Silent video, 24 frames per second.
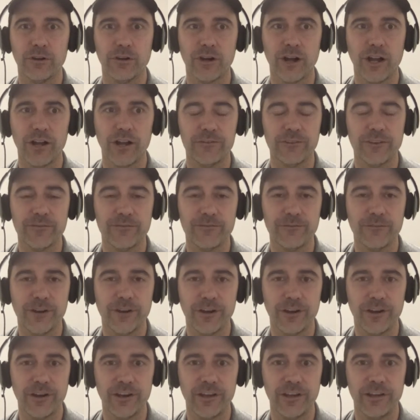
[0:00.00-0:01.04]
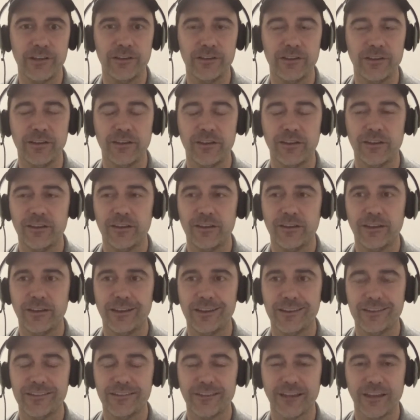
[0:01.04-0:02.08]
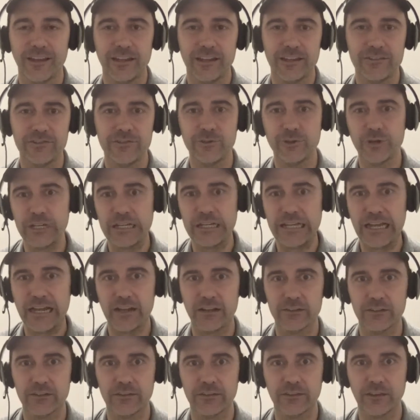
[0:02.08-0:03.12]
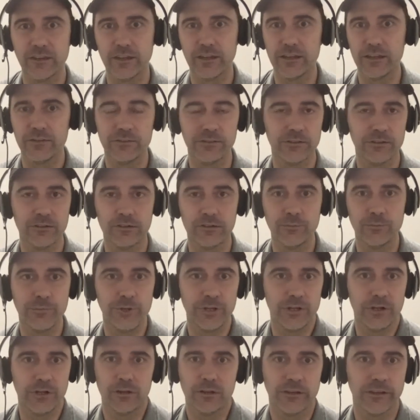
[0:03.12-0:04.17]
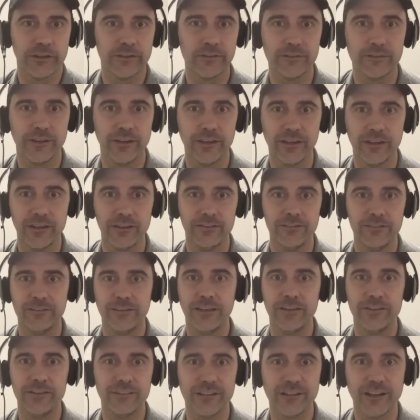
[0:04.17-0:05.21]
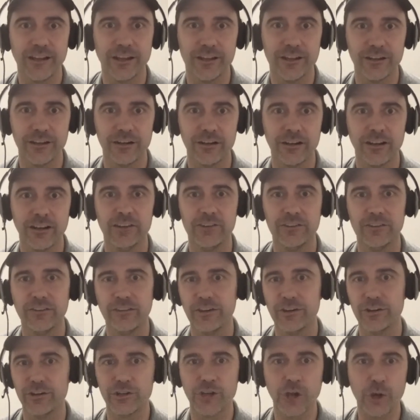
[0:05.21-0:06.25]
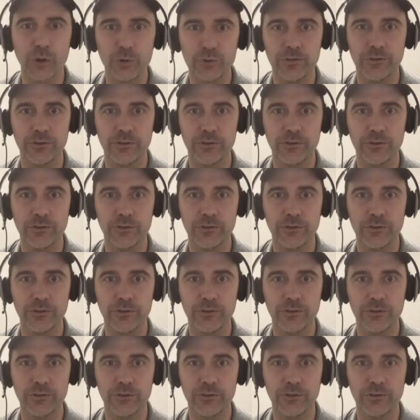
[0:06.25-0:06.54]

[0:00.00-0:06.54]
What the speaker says: often very excited to announce that a certain beer, let's say Daisy Cutter, is their go-to.